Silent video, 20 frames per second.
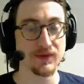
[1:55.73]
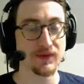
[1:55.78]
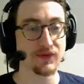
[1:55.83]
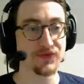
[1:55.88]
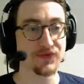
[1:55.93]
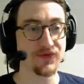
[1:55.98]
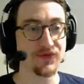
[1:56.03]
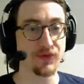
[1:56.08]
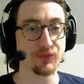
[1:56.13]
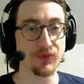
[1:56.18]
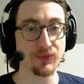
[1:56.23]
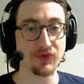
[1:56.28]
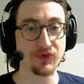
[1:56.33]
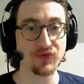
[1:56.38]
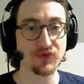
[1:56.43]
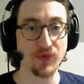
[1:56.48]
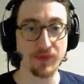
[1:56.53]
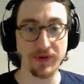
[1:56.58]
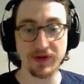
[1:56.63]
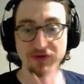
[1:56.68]
So pretty much
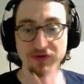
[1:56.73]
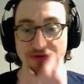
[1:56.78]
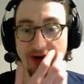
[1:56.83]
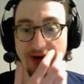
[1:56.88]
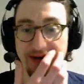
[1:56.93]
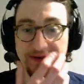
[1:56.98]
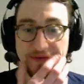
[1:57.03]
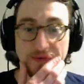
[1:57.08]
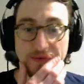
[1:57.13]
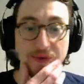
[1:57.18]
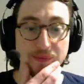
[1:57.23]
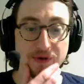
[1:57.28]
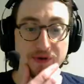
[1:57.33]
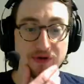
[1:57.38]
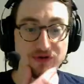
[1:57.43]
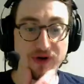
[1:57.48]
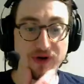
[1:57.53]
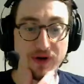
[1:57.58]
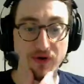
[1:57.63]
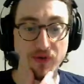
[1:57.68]
what we're going to try to do, I'm going
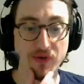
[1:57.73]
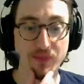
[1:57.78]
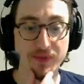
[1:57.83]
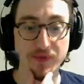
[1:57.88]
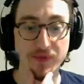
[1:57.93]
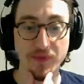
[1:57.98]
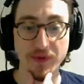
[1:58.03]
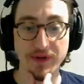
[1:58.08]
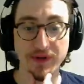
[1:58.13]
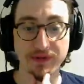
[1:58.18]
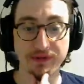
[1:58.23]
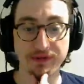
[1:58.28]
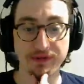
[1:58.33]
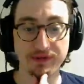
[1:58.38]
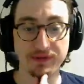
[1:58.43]
to try to open with